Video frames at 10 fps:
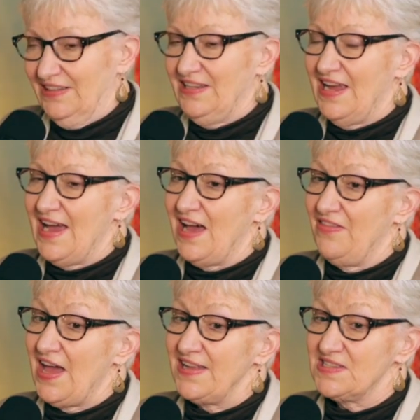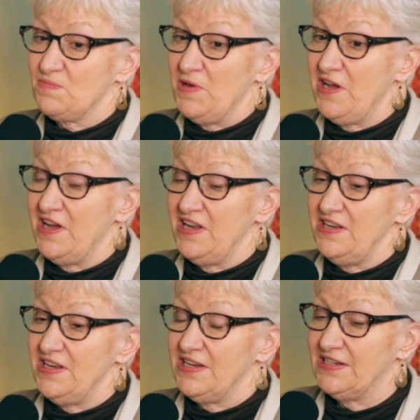Yeah, that's
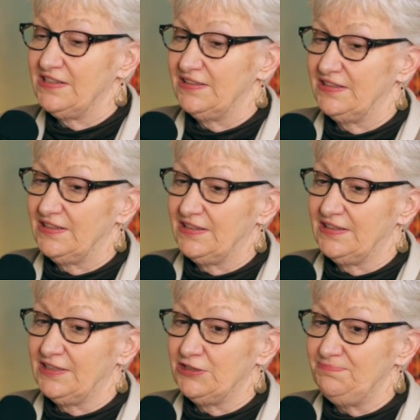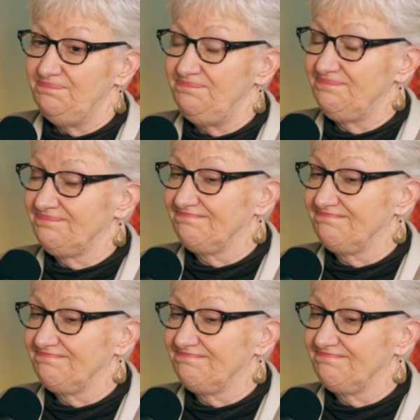been um,